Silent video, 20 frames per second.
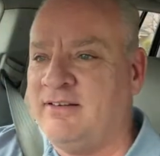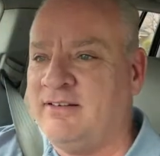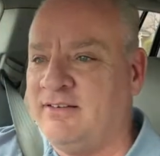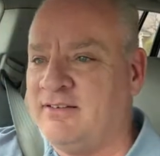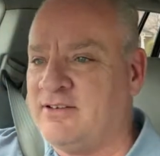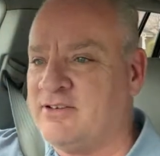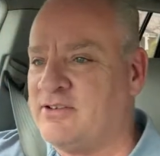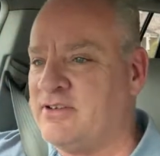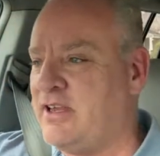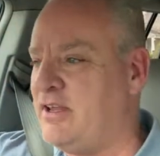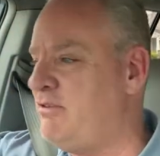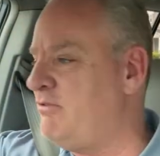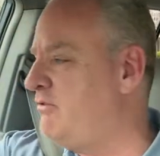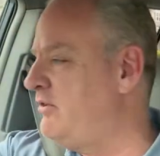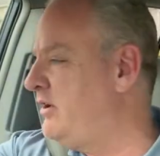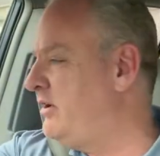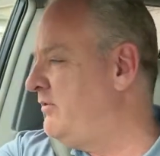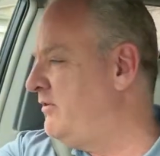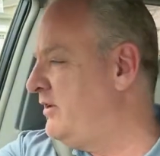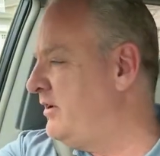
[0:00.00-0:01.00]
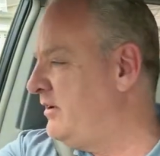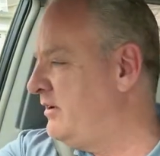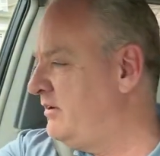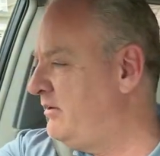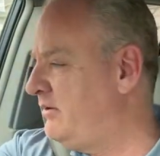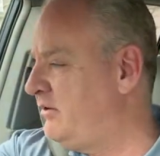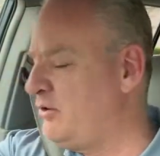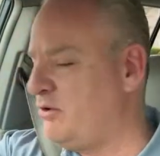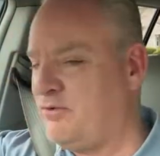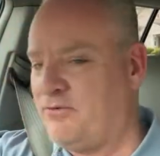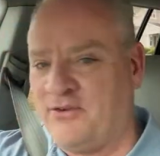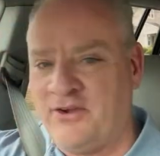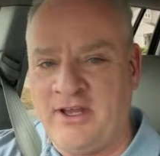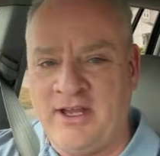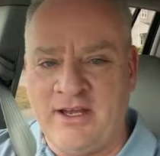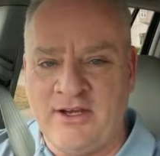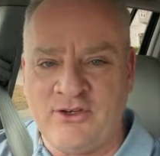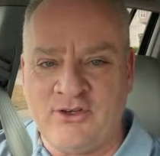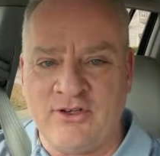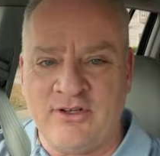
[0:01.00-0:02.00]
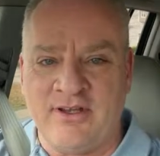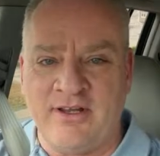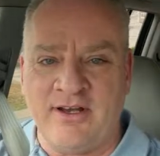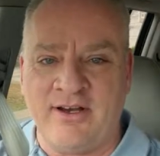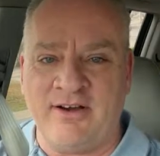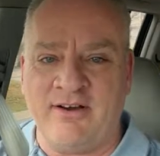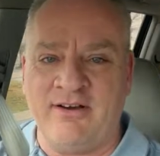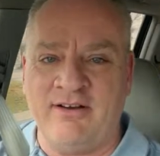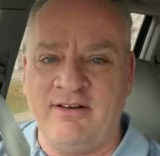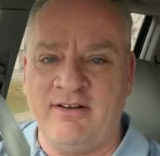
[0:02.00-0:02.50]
Just getting rid of a notification there.